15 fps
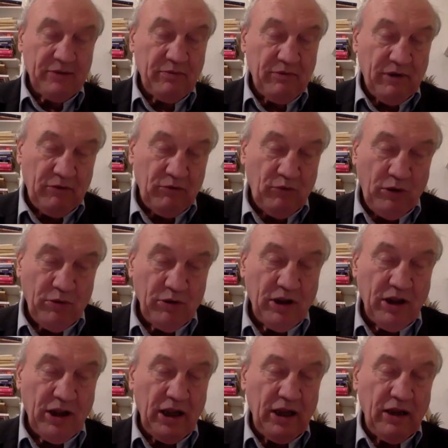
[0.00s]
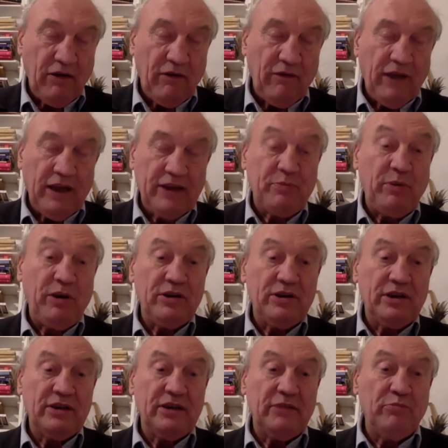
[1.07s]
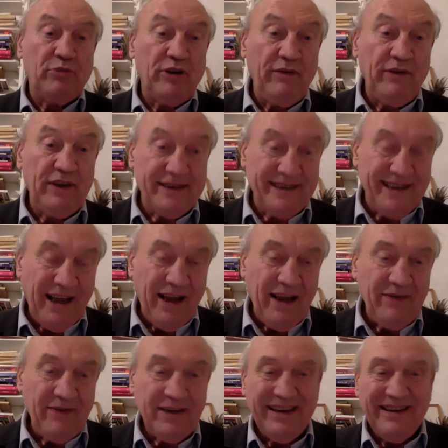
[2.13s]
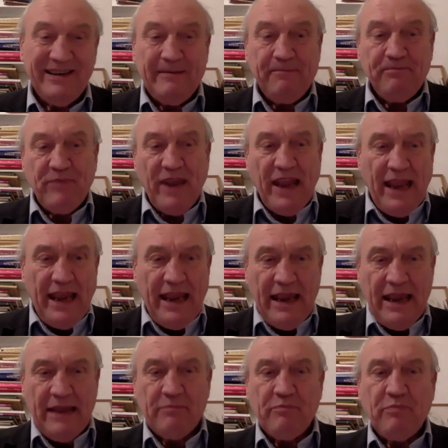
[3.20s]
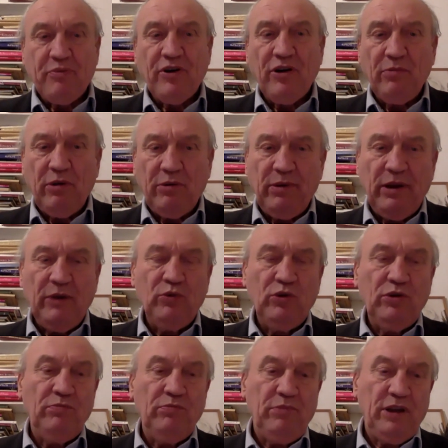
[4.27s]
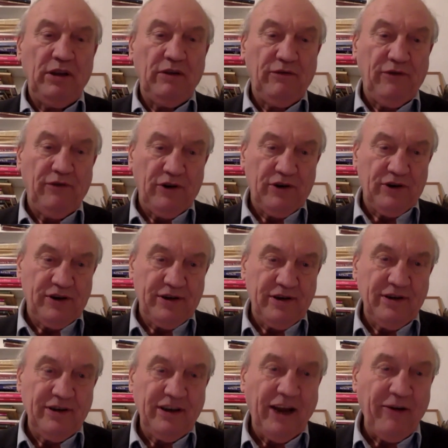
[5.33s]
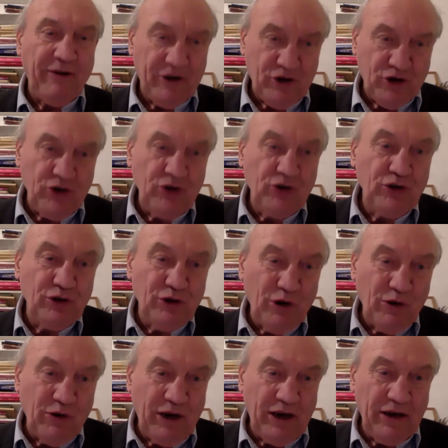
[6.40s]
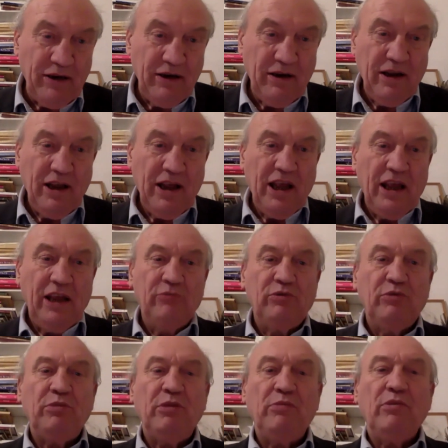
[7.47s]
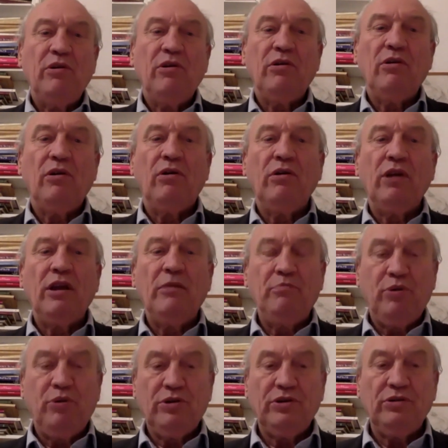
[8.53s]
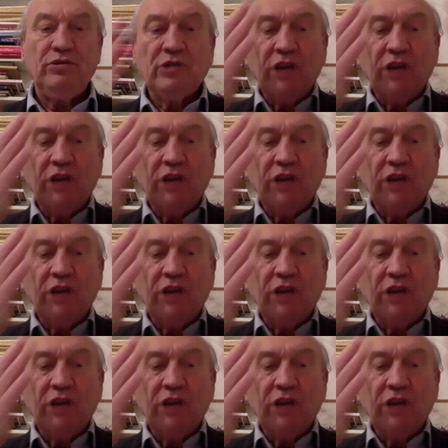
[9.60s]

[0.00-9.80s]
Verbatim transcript: and we would think of experiences in previous lives, it probably wouldn't be the first direction to go in. It would be important to